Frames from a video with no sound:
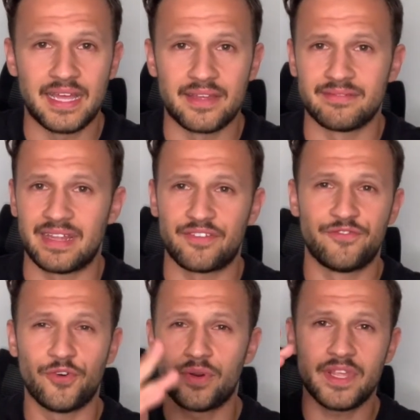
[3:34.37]
like
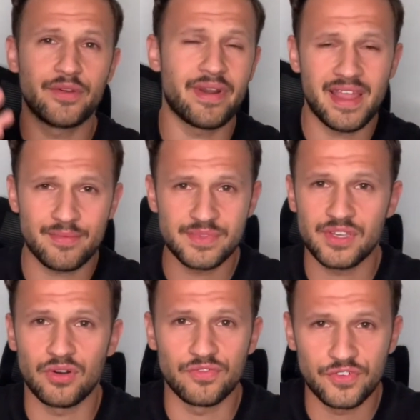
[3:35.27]
40 grams
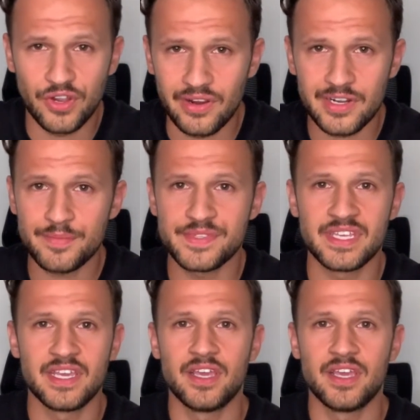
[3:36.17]
of carbs,